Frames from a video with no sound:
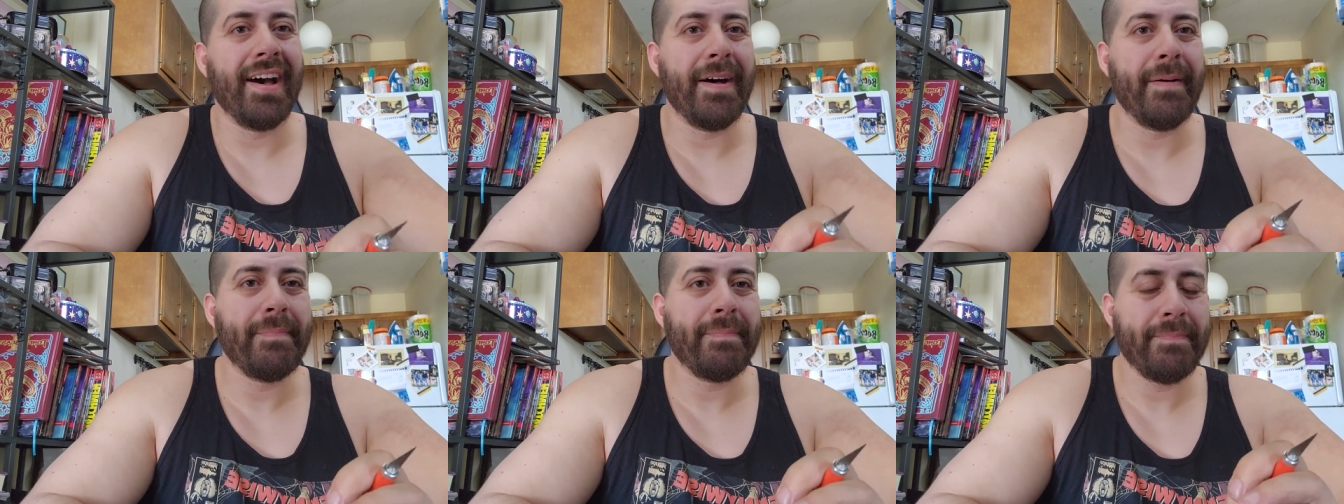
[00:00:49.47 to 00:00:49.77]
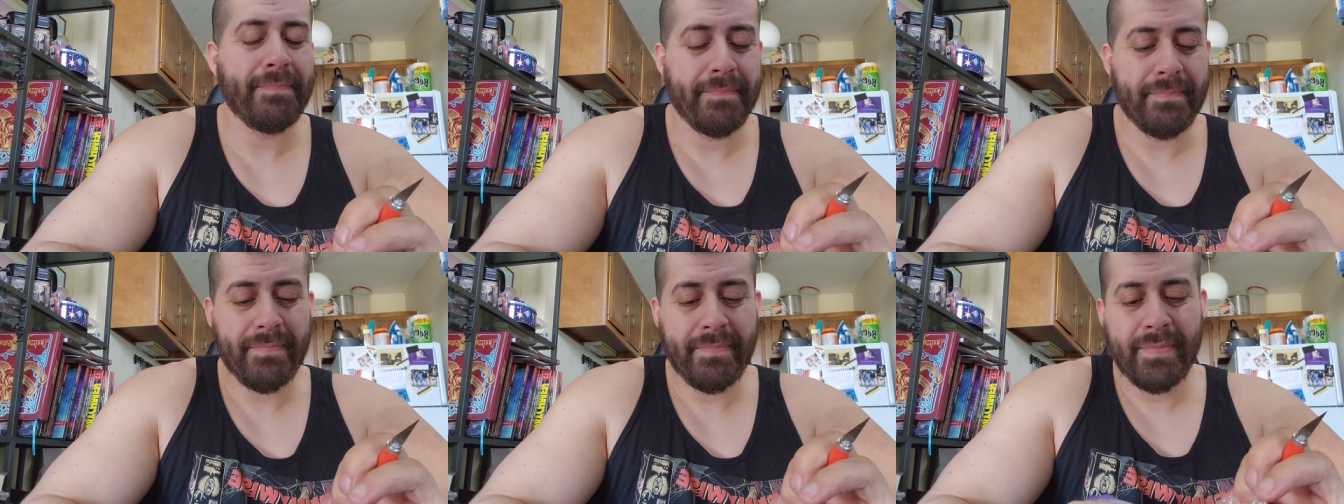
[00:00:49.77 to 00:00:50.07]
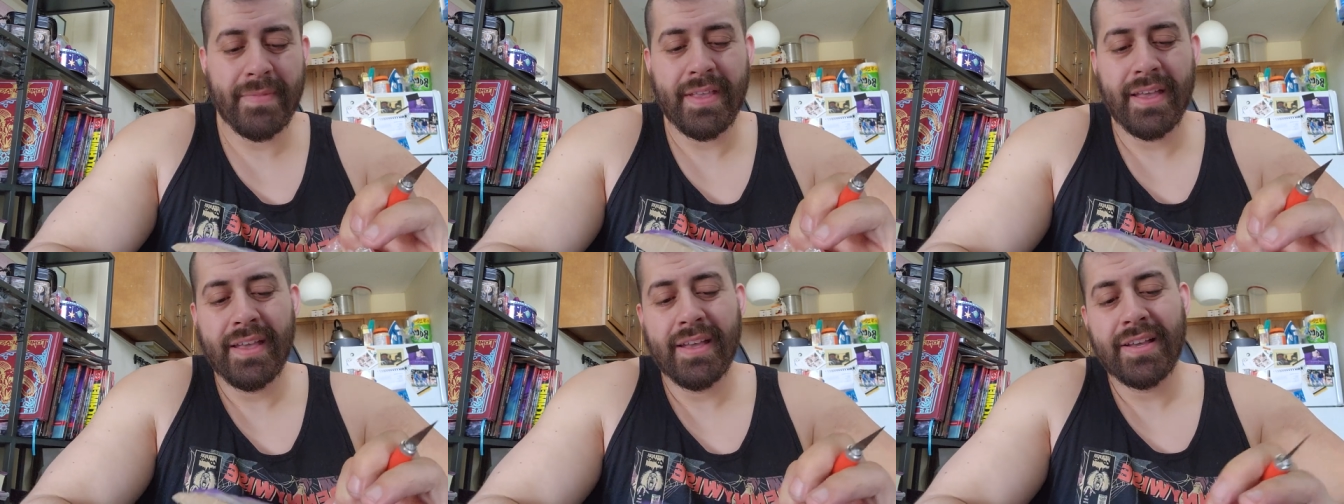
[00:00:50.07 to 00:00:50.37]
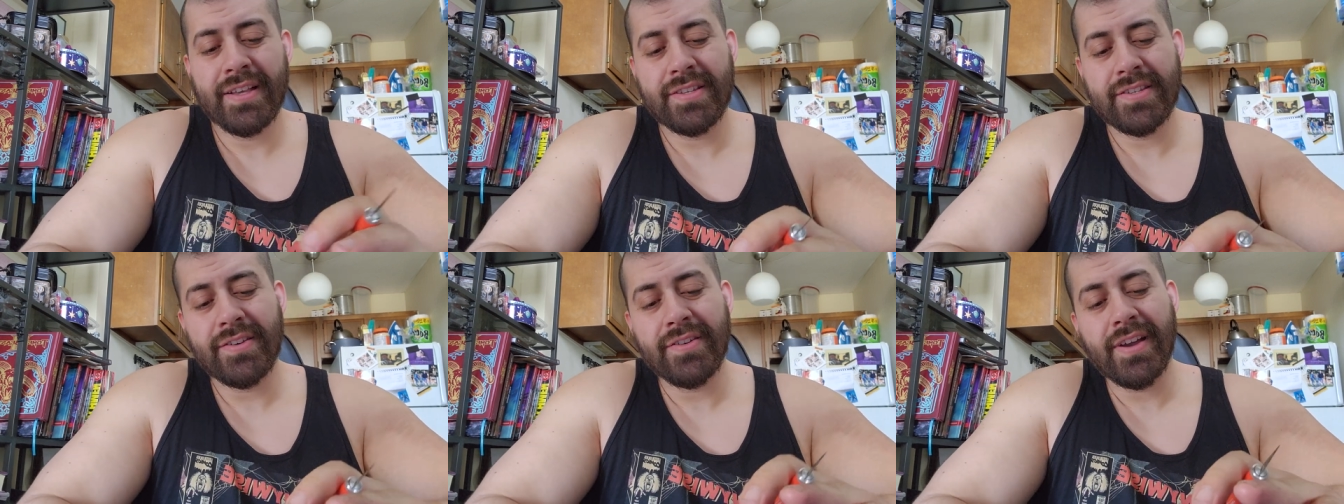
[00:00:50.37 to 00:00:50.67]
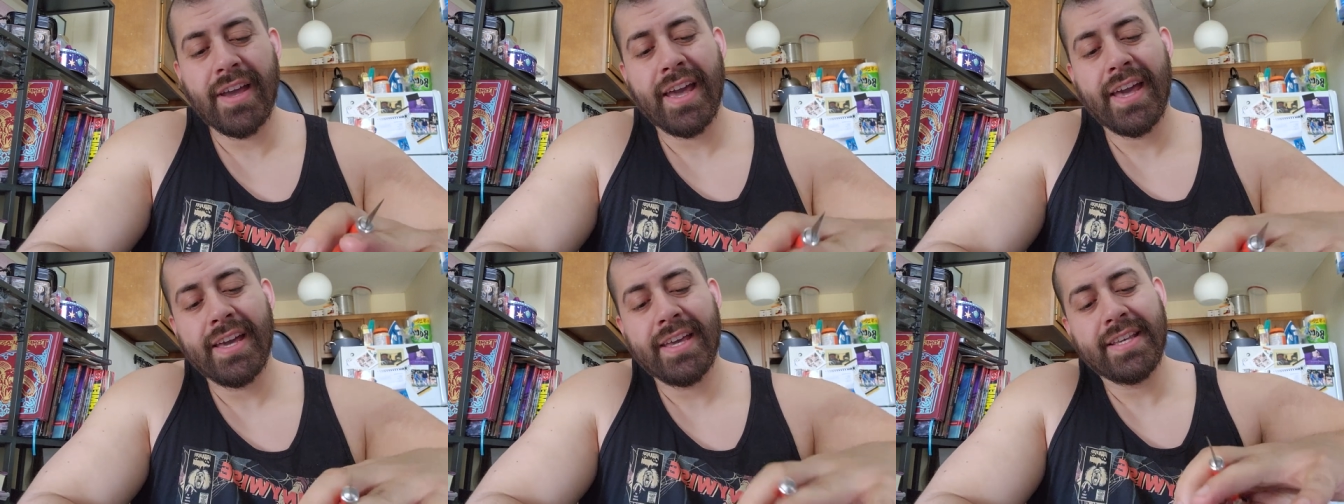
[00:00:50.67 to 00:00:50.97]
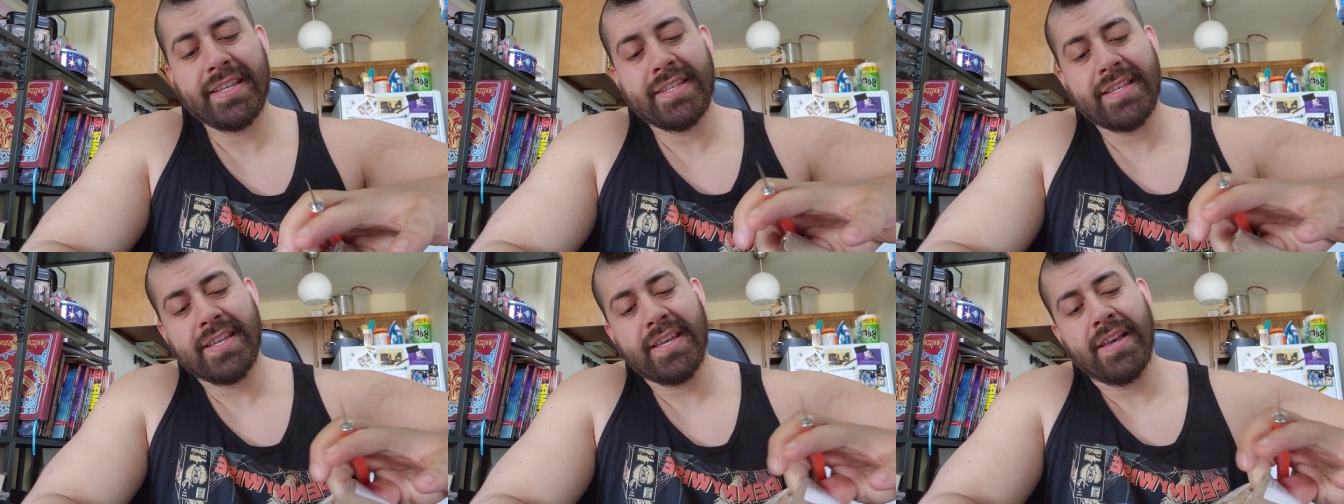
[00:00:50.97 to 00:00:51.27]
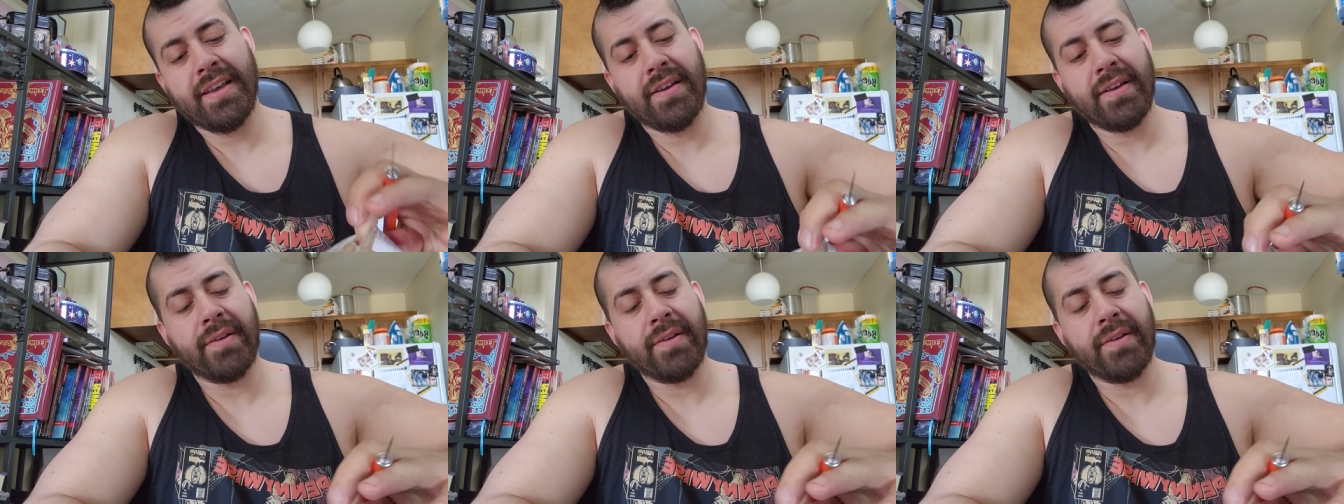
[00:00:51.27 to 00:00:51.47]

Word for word: um, so guys